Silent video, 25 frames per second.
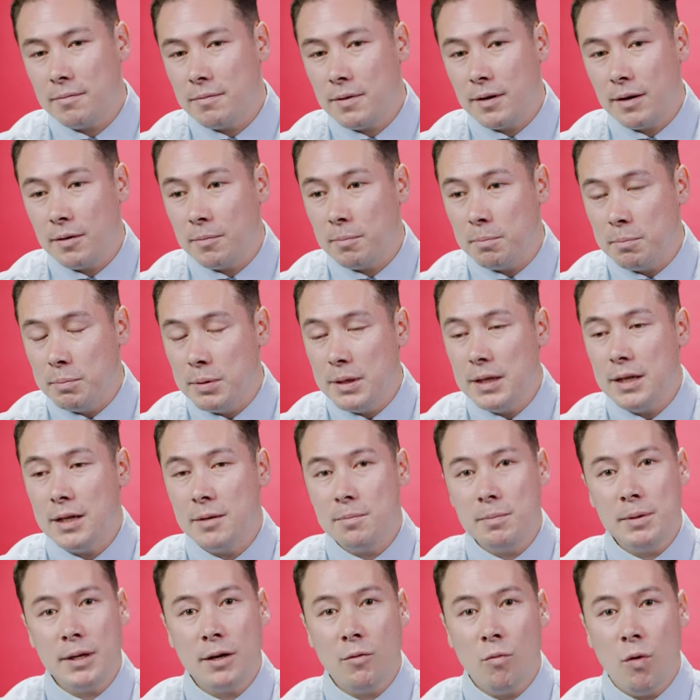a
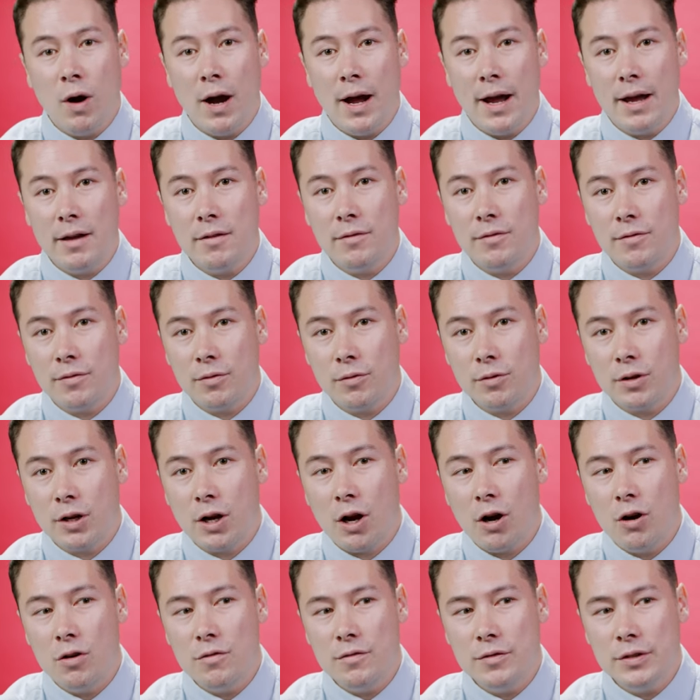big, big wave through
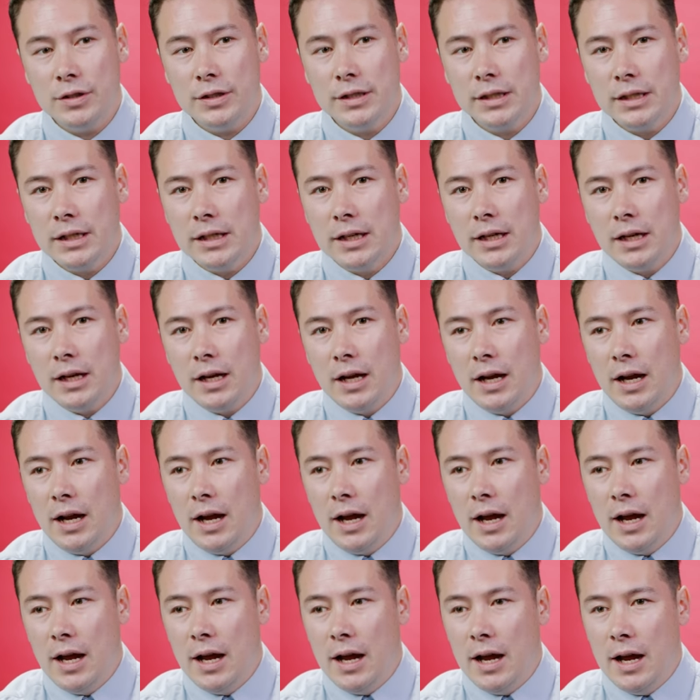COVID,
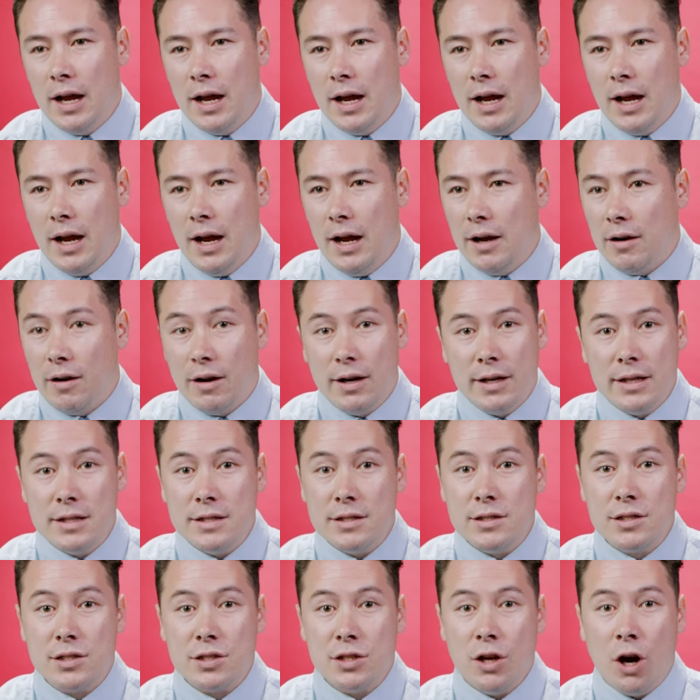and I
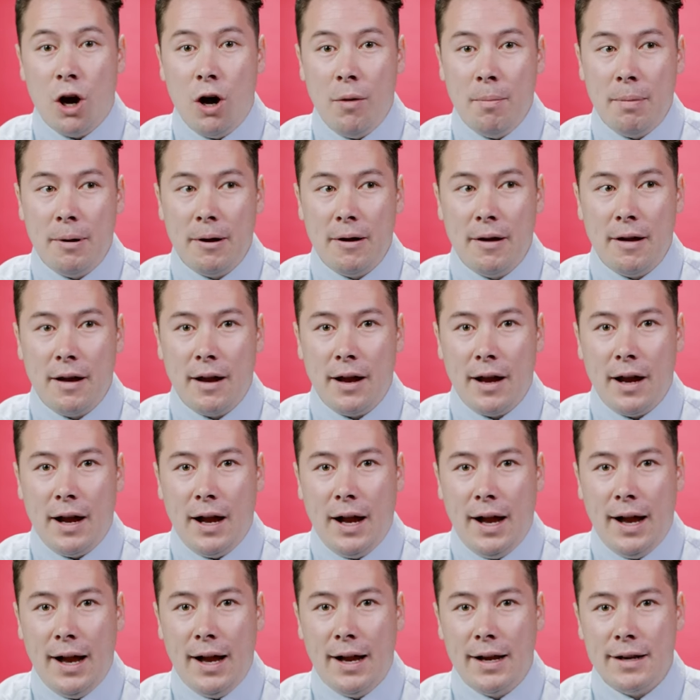didn't stop.
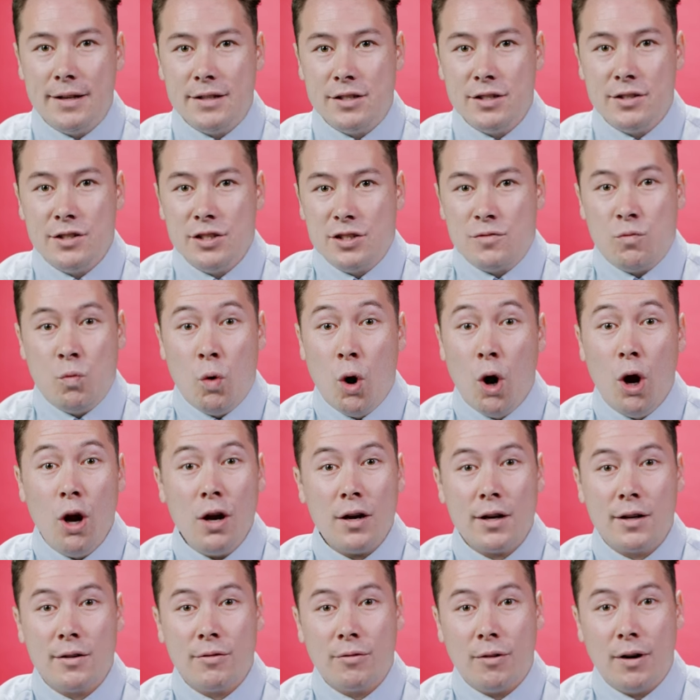And you just
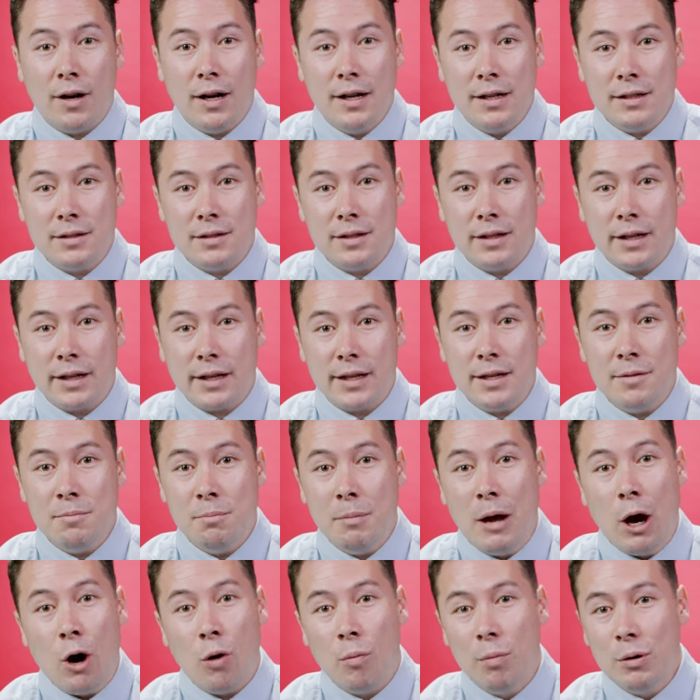work, right? Like in
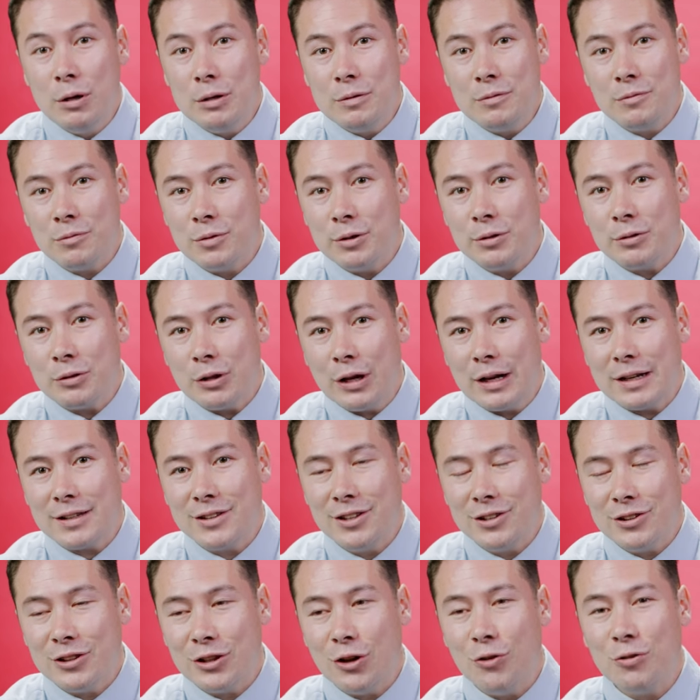Melbourne, we were like
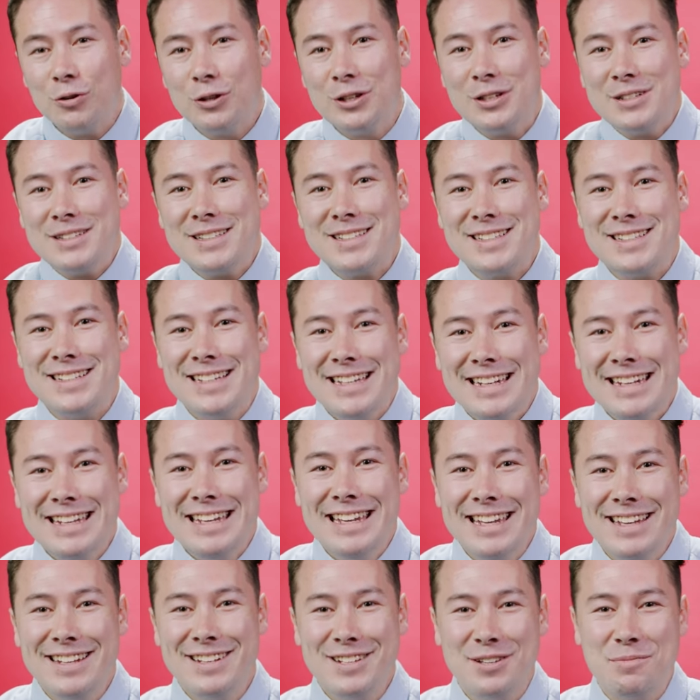the longest
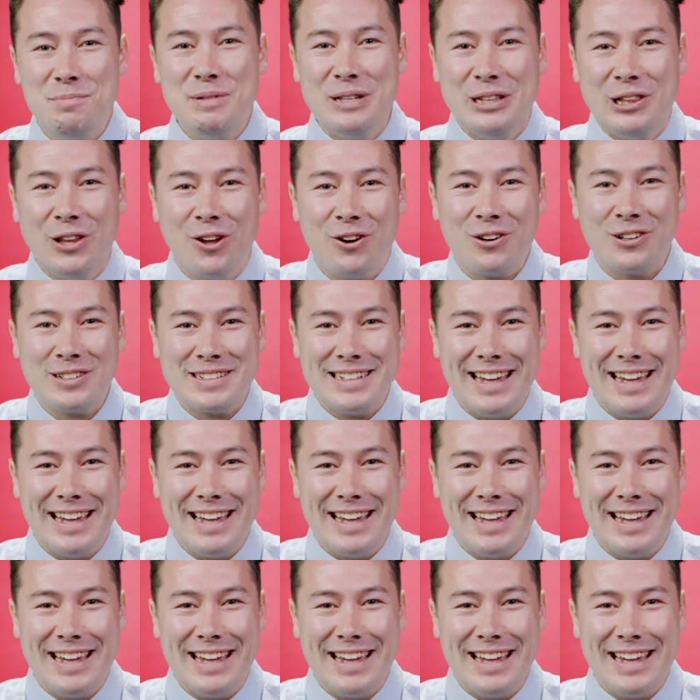city to be locked